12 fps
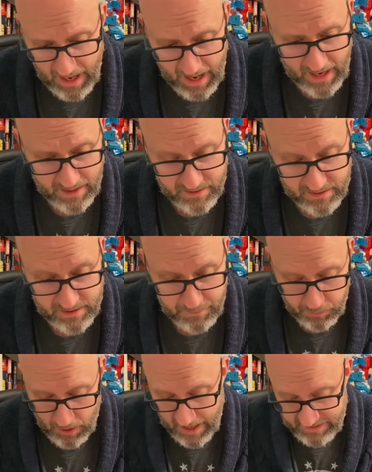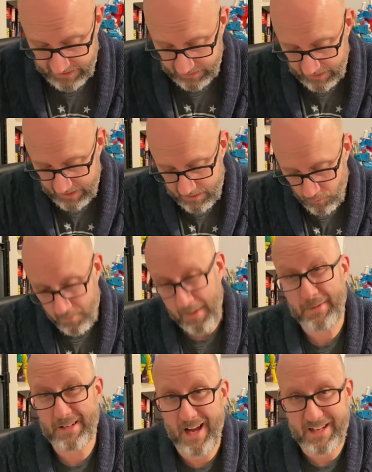And surprisingly, or
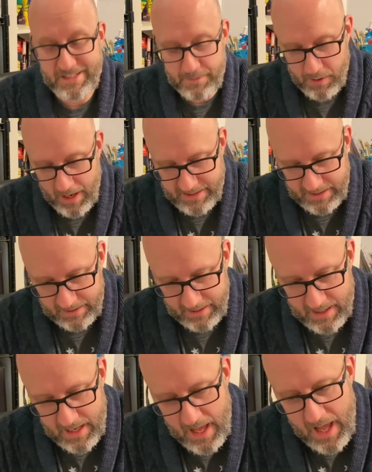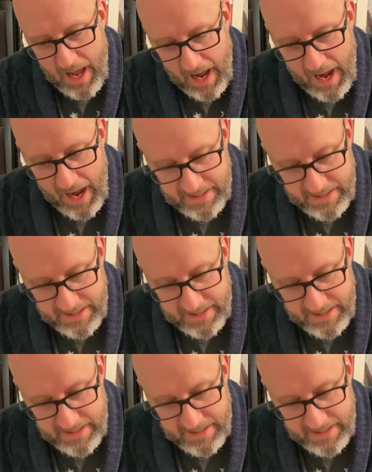maybe not surprisingly, I